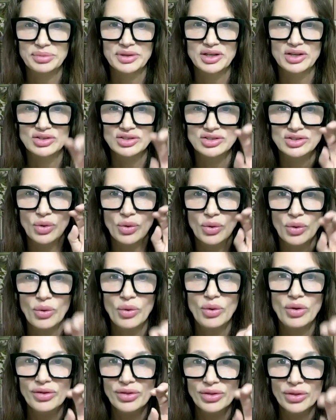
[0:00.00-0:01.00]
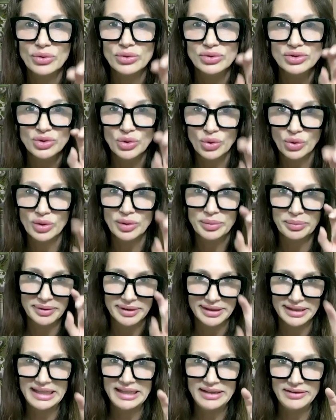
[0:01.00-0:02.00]
because all those core
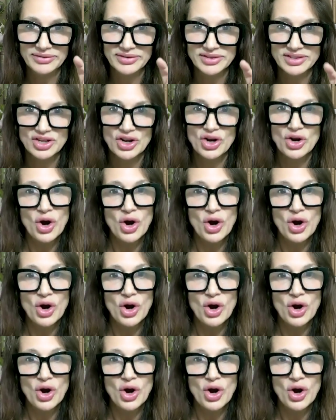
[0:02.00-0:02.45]
beliefs